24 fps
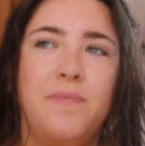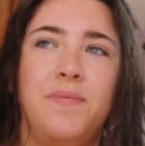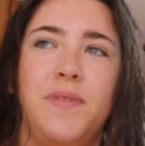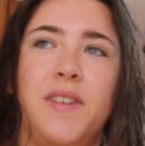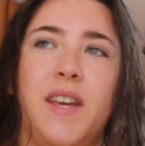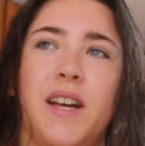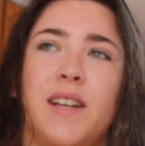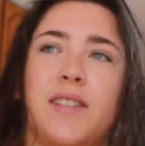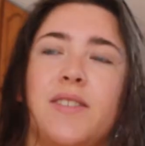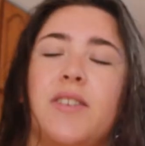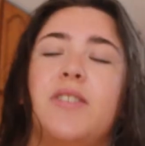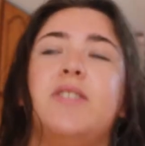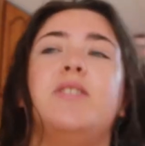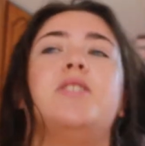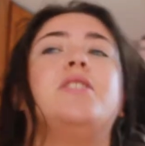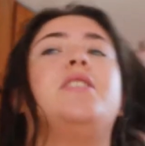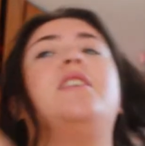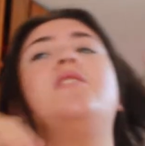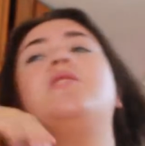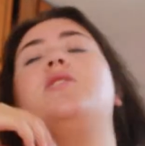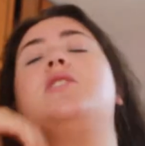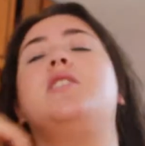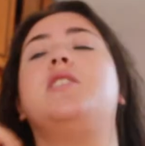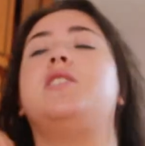Yeah, so I just
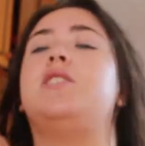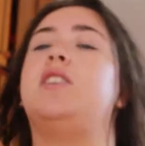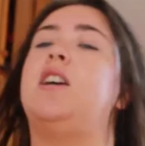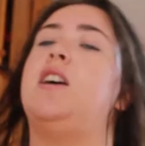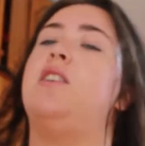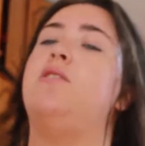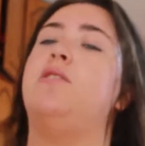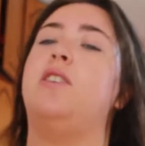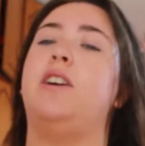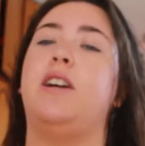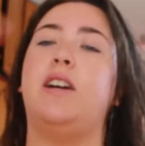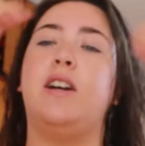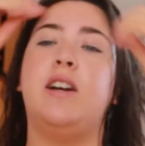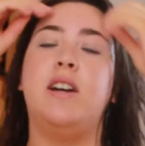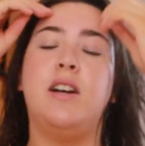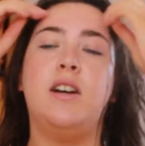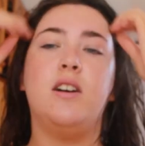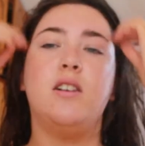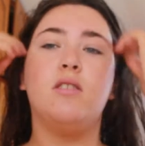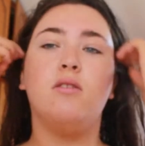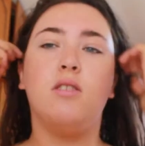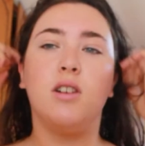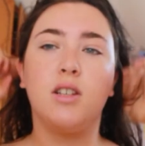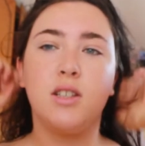out with the shower,
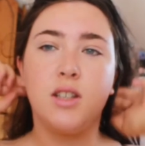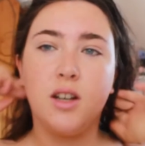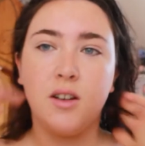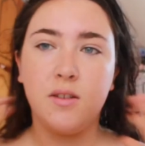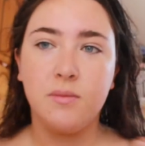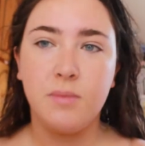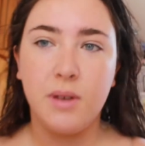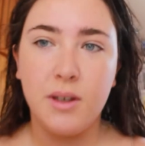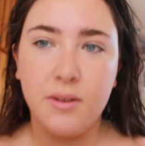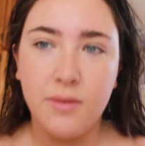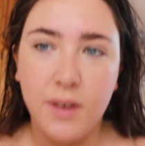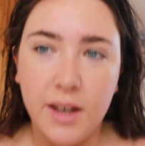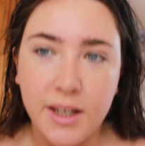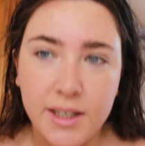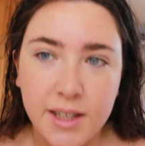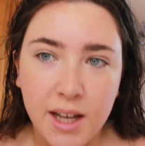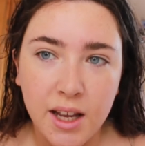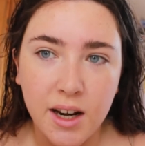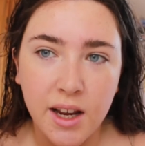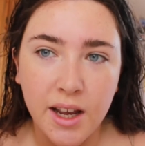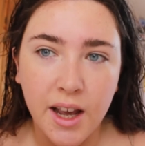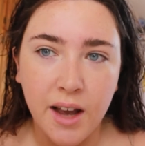washed off my fake tan.